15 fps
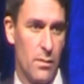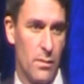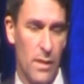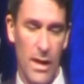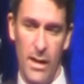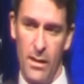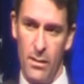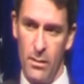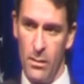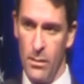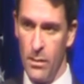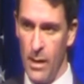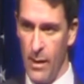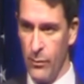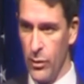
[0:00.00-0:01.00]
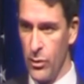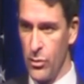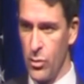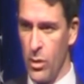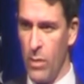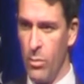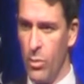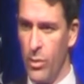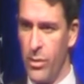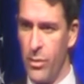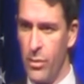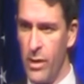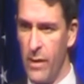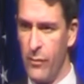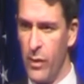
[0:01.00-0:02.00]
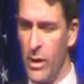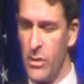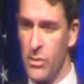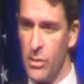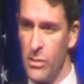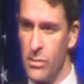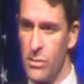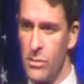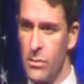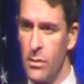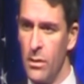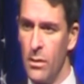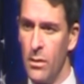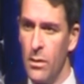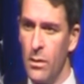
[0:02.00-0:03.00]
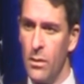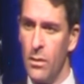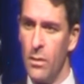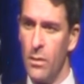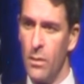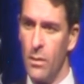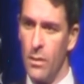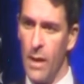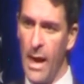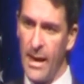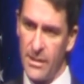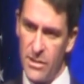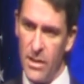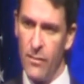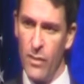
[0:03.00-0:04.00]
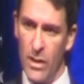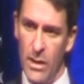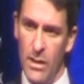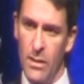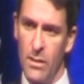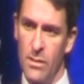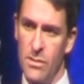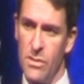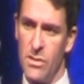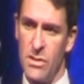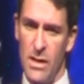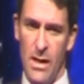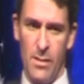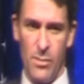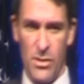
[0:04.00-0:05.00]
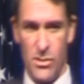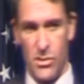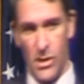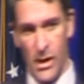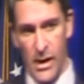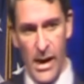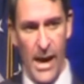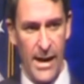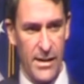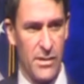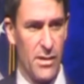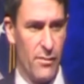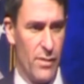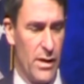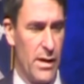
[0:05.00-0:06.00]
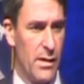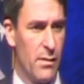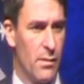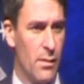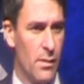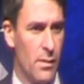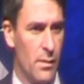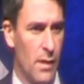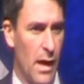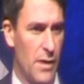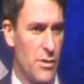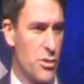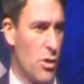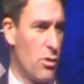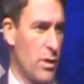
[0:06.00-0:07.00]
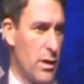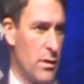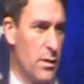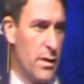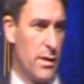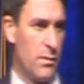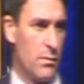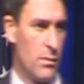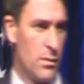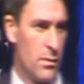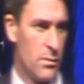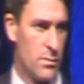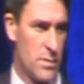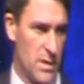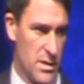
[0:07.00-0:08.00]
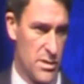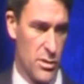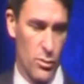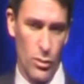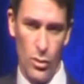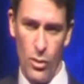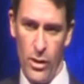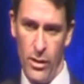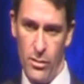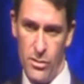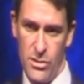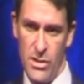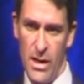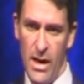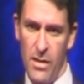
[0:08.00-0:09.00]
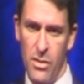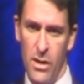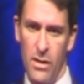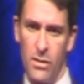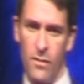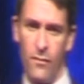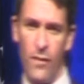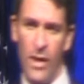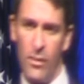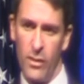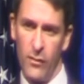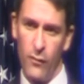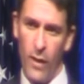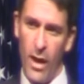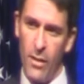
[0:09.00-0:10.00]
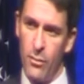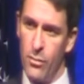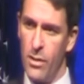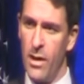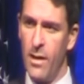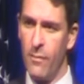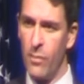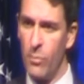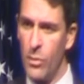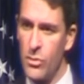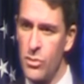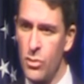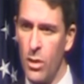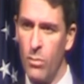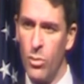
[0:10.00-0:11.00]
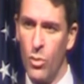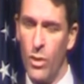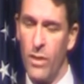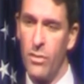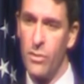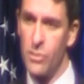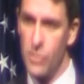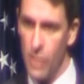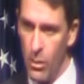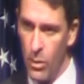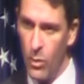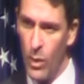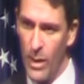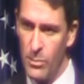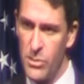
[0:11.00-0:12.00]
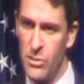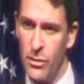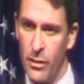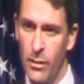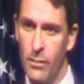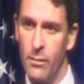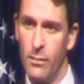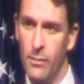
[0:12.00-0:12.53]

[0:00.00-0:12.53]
They have a little trouble with their definitions. Activity is the same as inactivity. I jokingly tease their lawyers that I think the founding father they have the most trouble with is Noah Webster.